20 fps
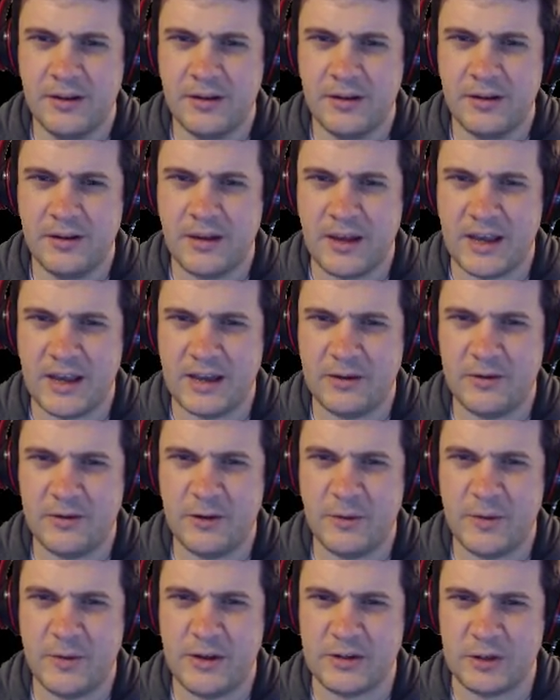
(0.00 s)
I don't
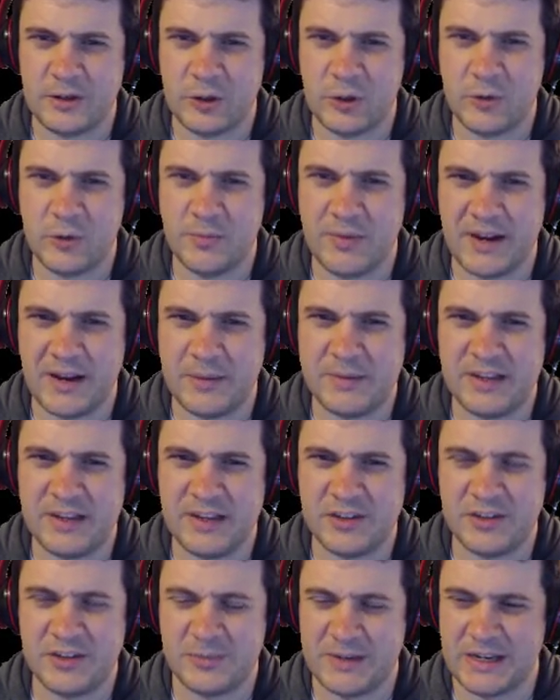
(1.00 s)
know about you, but I'm
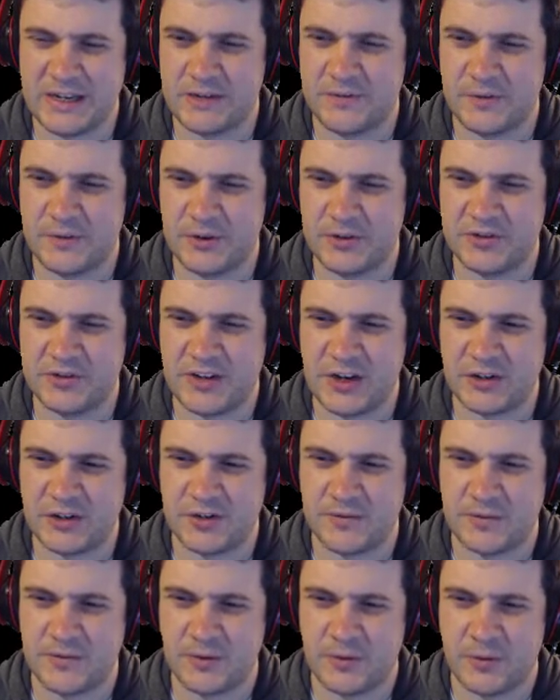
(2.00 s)
getting some inverse
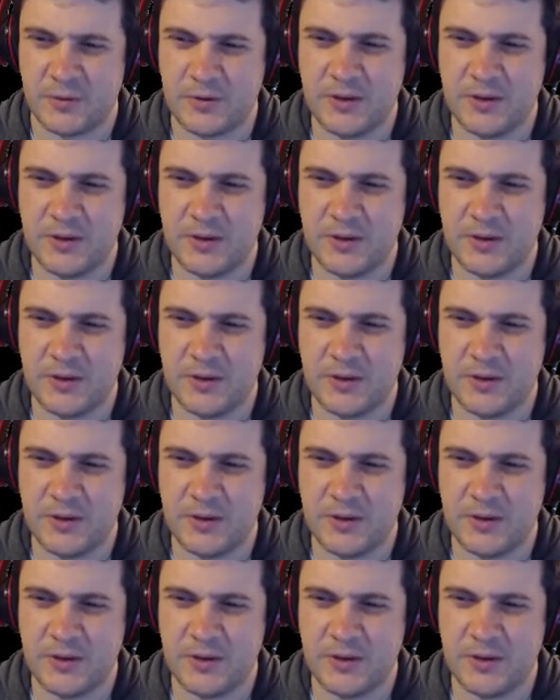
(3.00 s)
deja vu.